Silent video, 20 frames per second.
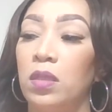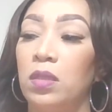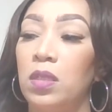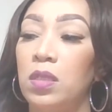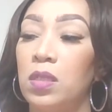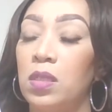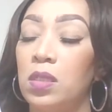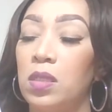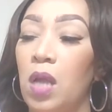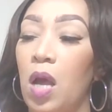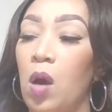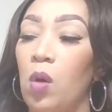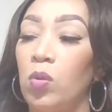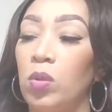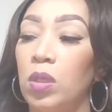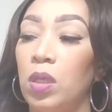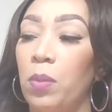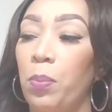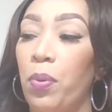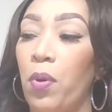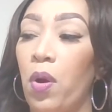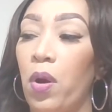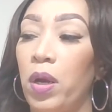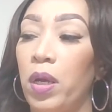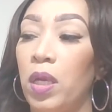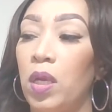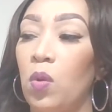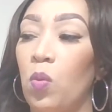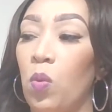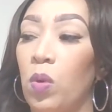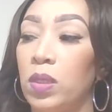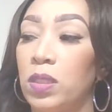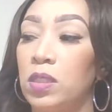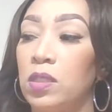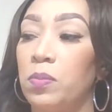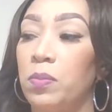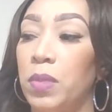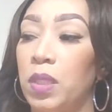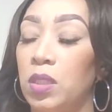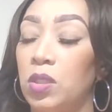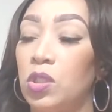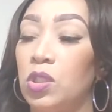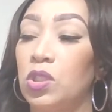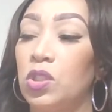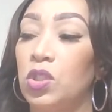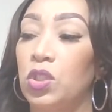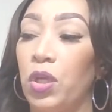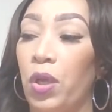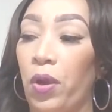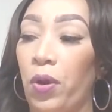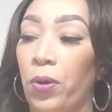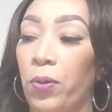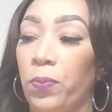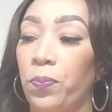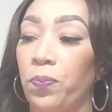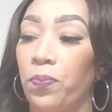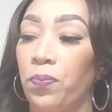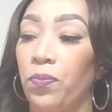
This is the only part he wants me to share,